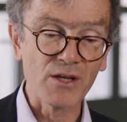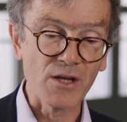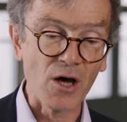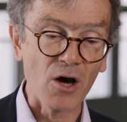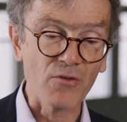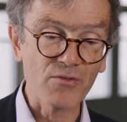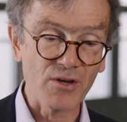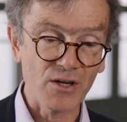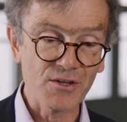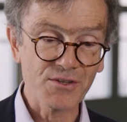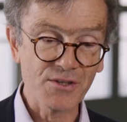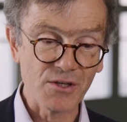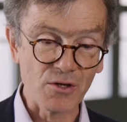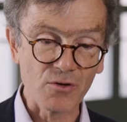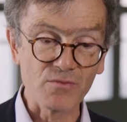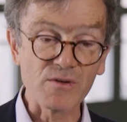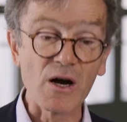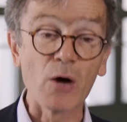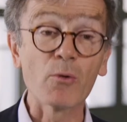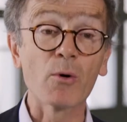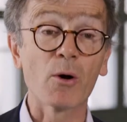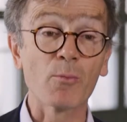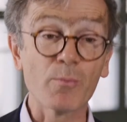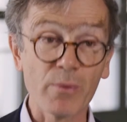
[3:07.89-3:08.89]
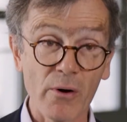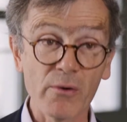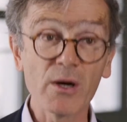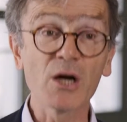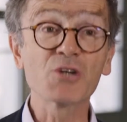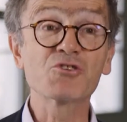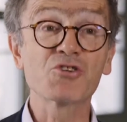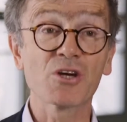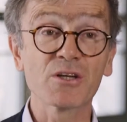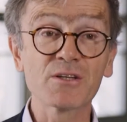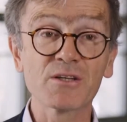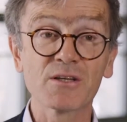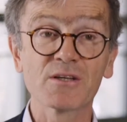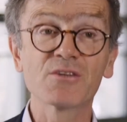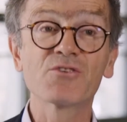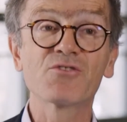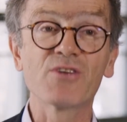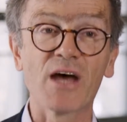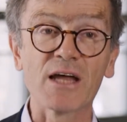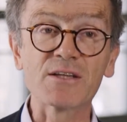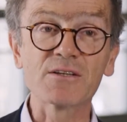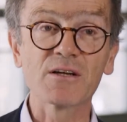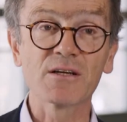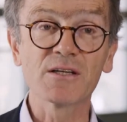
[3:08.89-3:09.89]
novelty of our project,
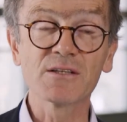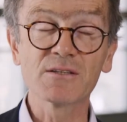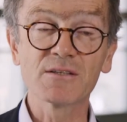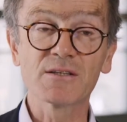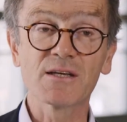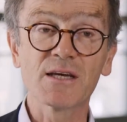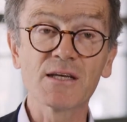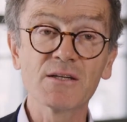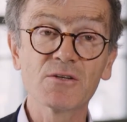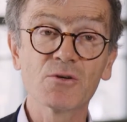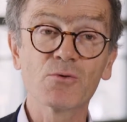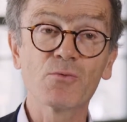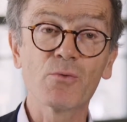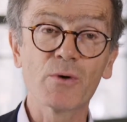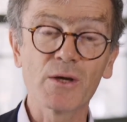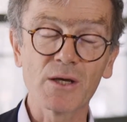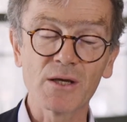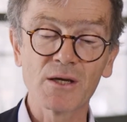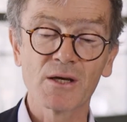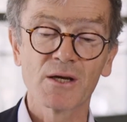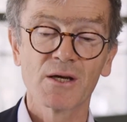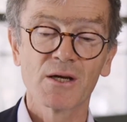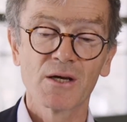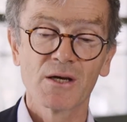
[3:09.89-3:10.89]
is that indeed we